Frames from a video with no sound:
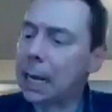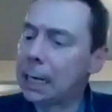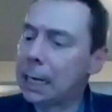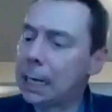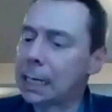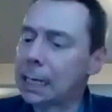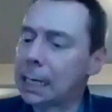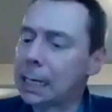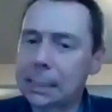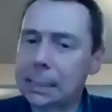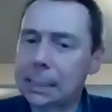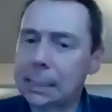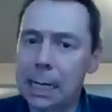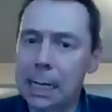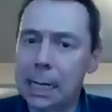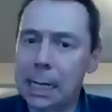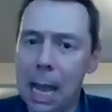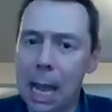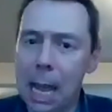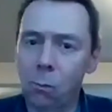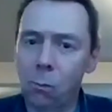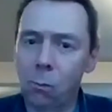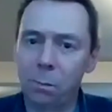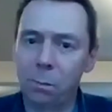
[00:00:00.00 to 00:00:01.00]
let's say
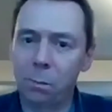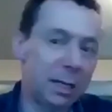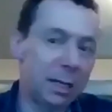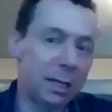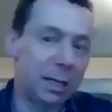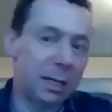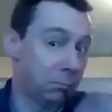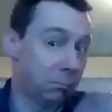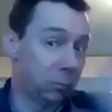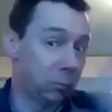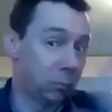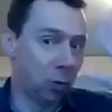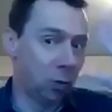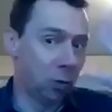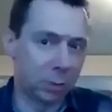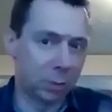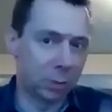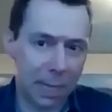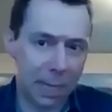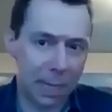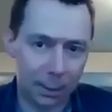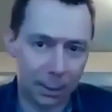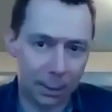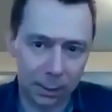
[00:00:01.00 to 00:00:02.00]
that will be 2%.
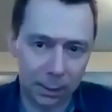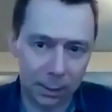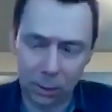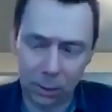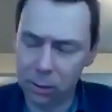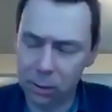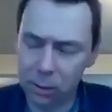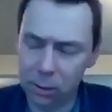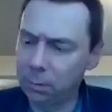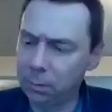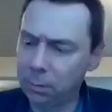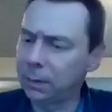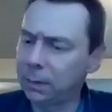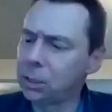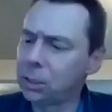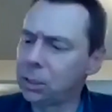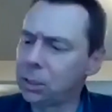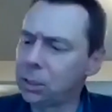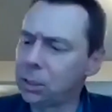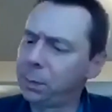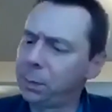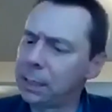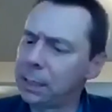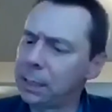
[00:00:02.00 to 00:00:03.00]
Let's assume
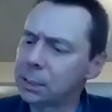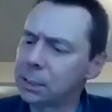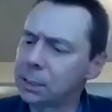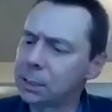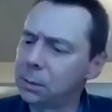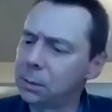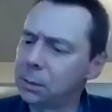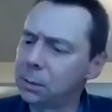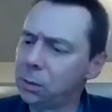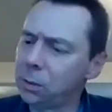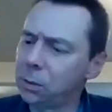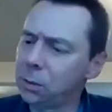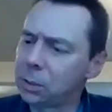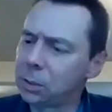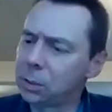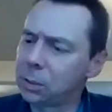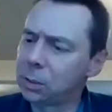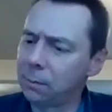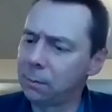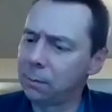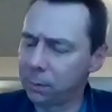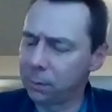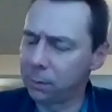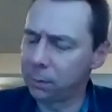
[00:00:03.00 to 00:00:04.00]
inflation will be less than 2%
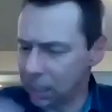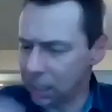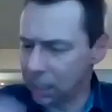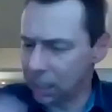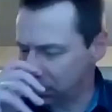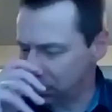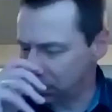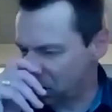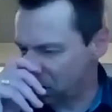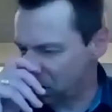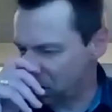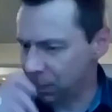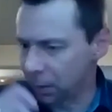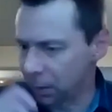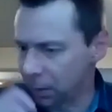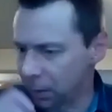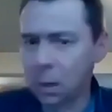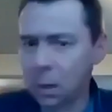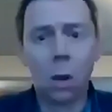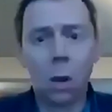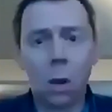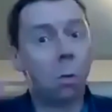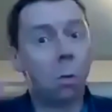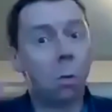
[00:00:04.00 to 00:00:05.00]
for the sake of argument,
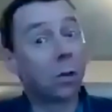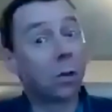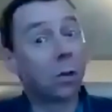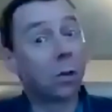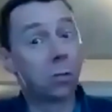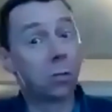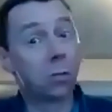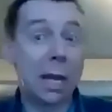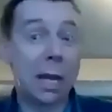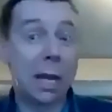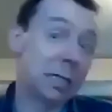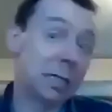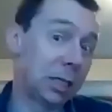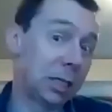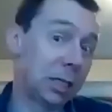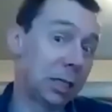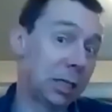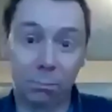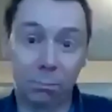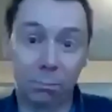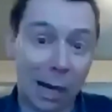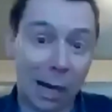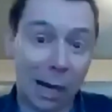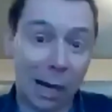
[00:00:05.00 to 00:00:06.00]
whilst wages
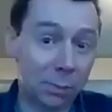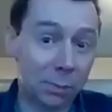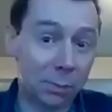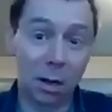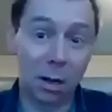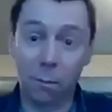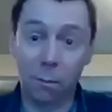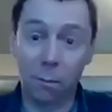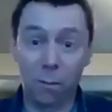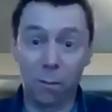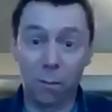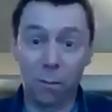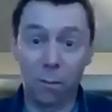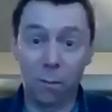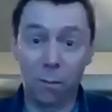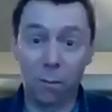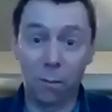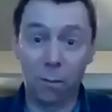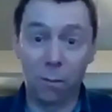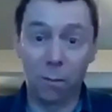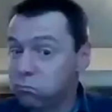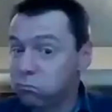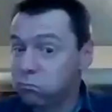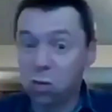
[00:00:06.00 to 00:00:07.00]
are perhaps going to
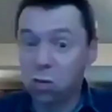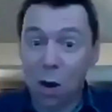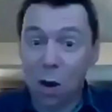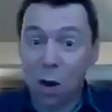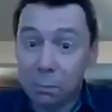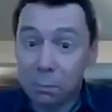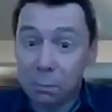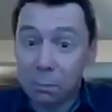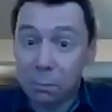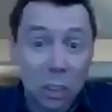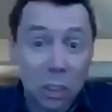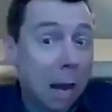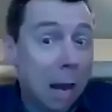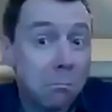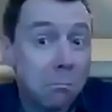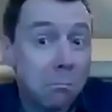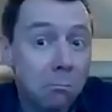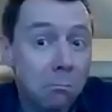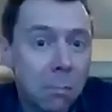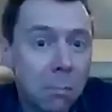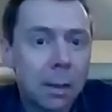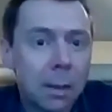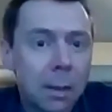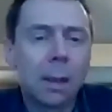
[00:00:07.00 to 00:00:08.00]
fall 20%.
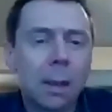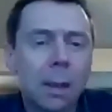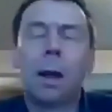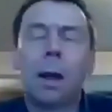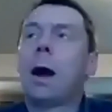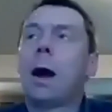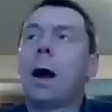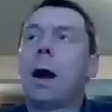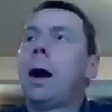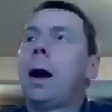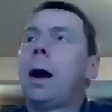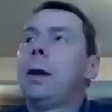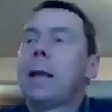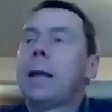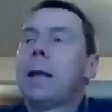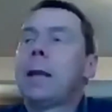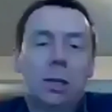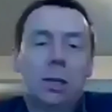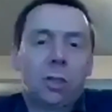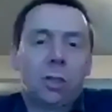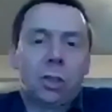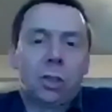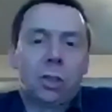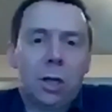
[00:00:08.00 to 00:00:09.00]

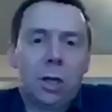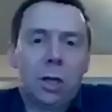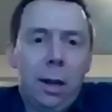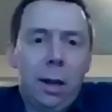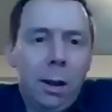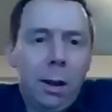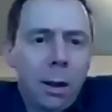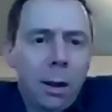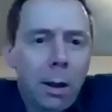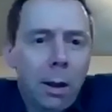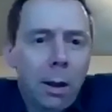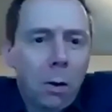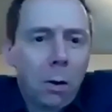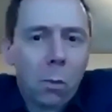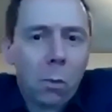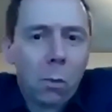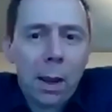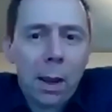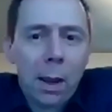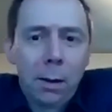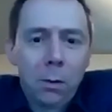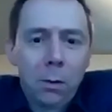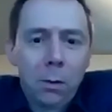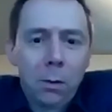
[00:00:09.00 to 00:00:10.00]
Next year,
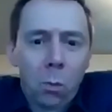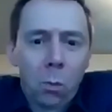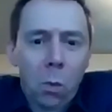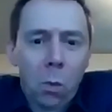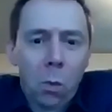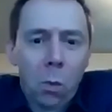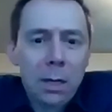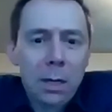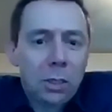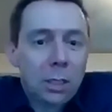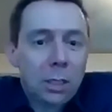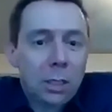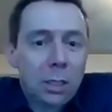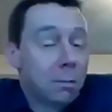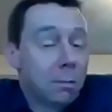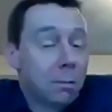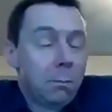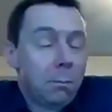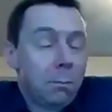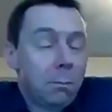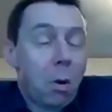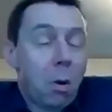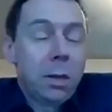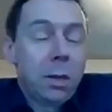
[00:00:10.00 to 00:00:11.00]
when wages
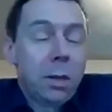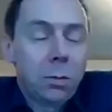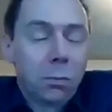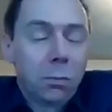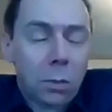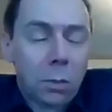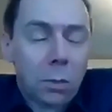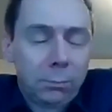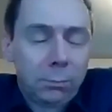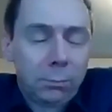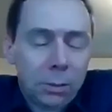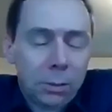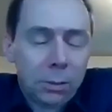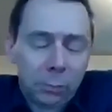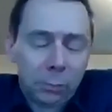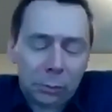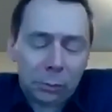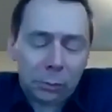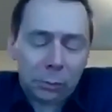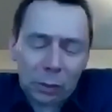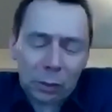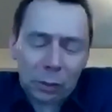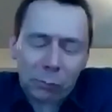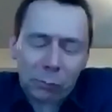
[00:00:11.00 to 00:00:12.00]

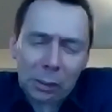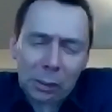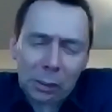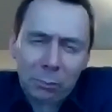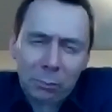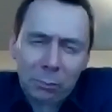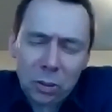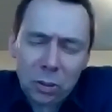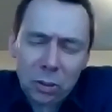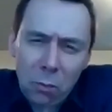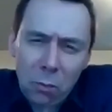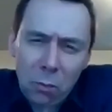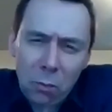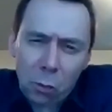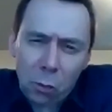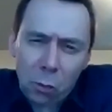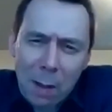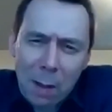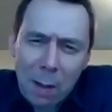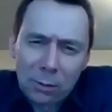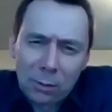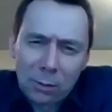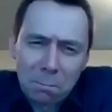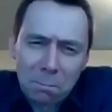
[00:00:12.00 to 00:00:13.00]
one might presume will
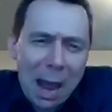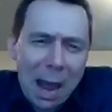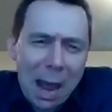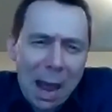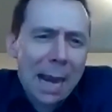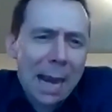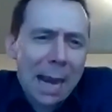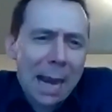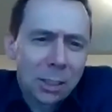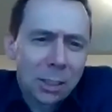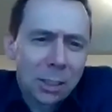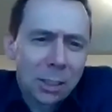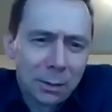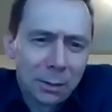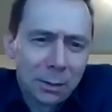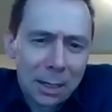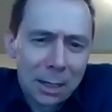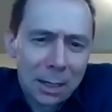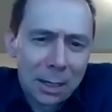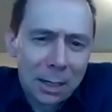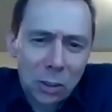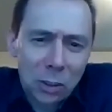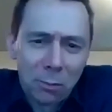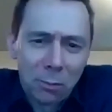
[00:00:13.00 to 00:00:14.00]
bounce back. So
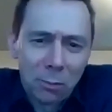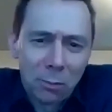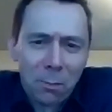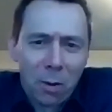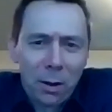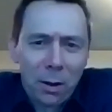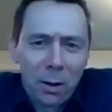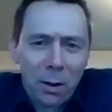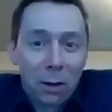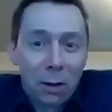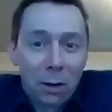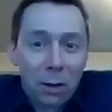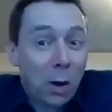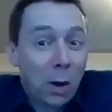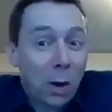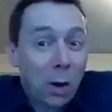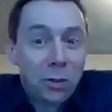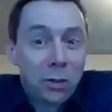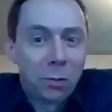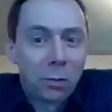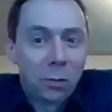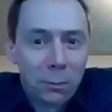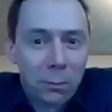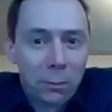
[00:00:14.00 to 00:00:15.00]
next year we might get
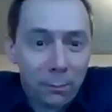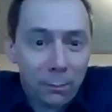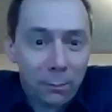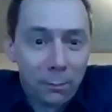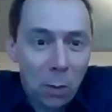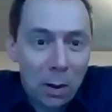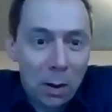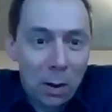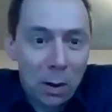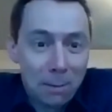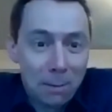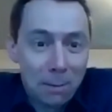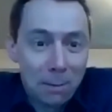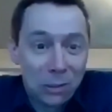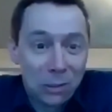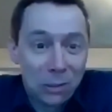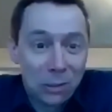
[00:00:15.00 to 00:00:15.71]
wage growth of 20%,